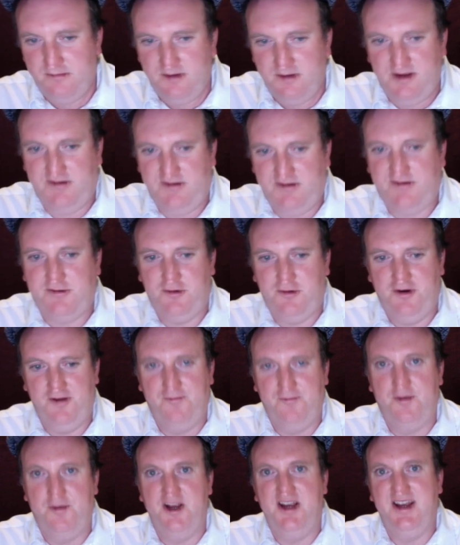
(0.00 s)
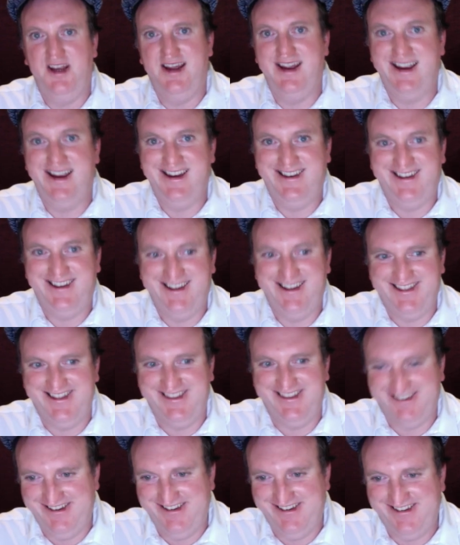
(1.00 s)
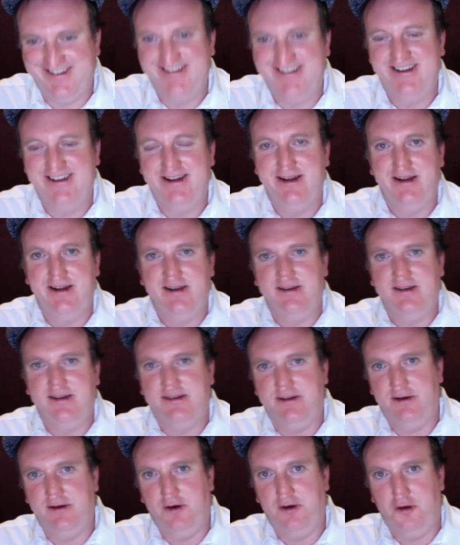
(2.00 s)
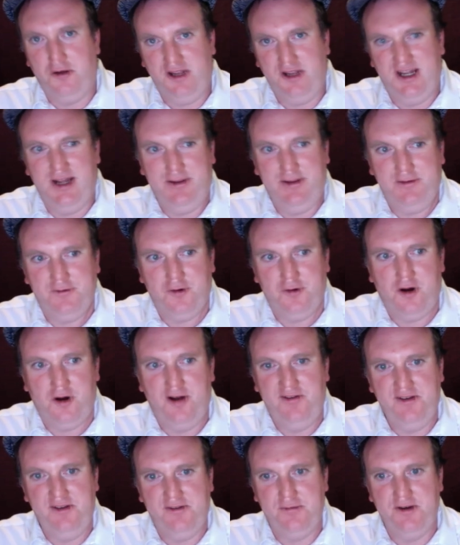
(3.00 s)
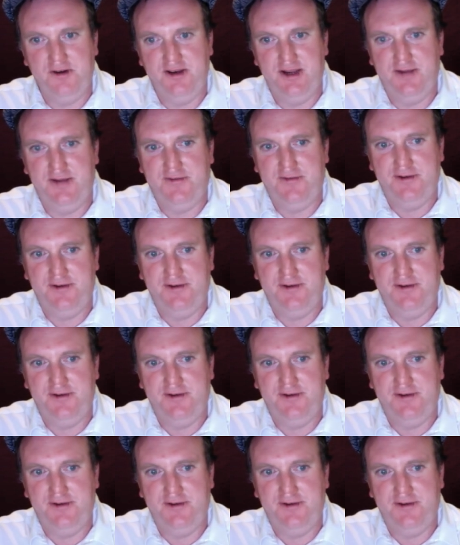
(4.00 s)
sort of been the antithesis to all the other drivers when they've